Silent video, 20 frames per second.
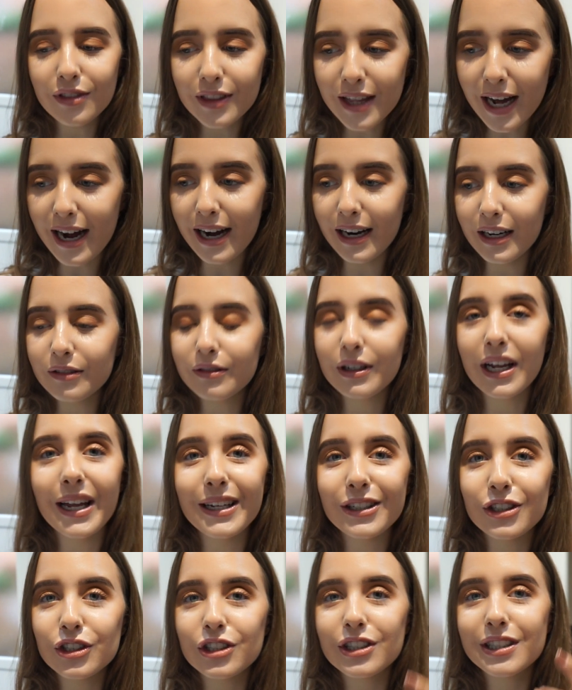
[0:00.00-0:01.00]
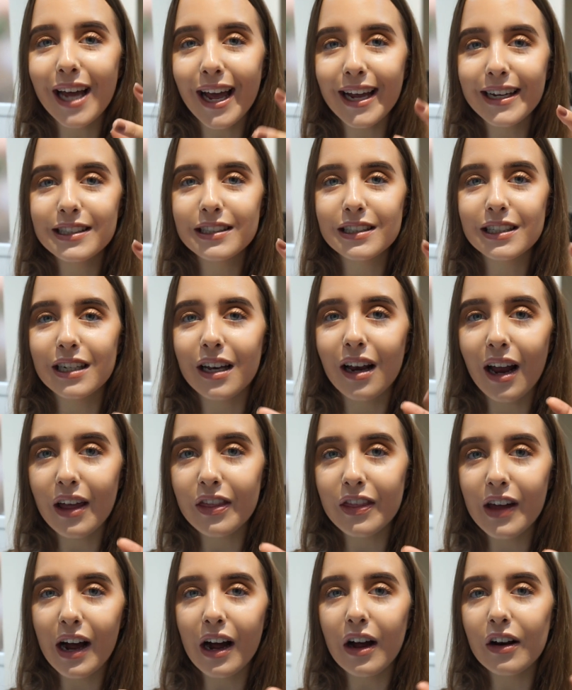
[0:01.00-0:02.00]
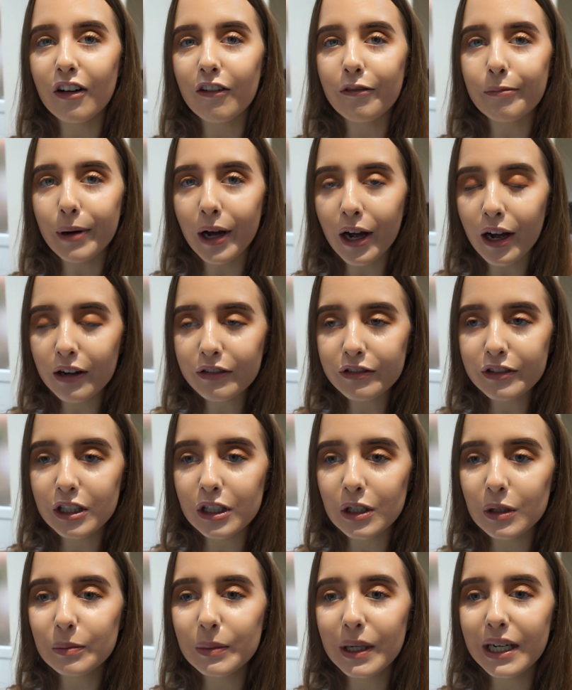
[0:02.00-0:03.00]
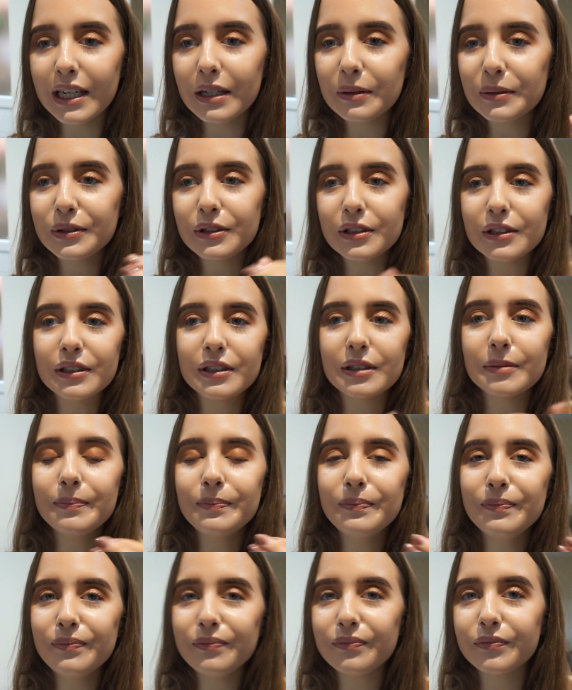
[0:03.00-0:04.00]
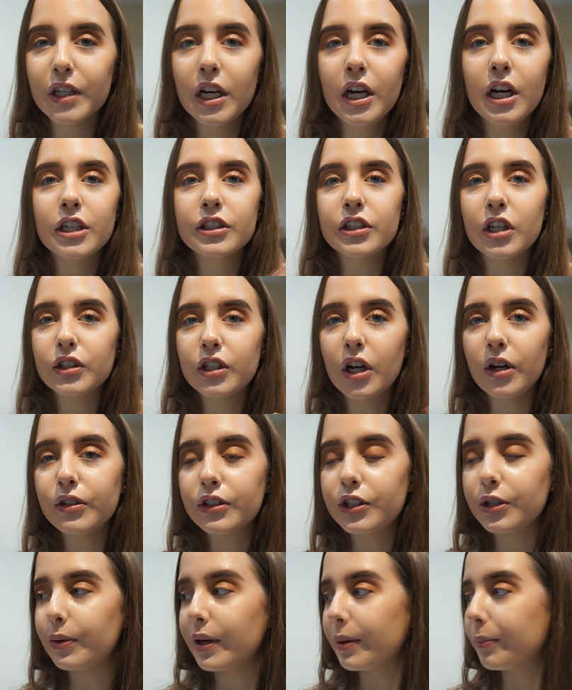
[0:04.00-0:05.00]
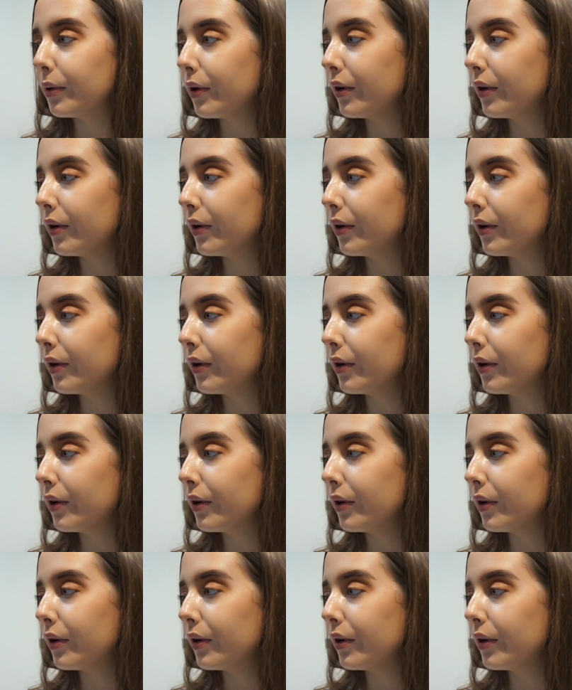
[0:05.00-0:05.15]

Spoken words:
That. It just tasted like that and of perfume, and it was just, So don't do it.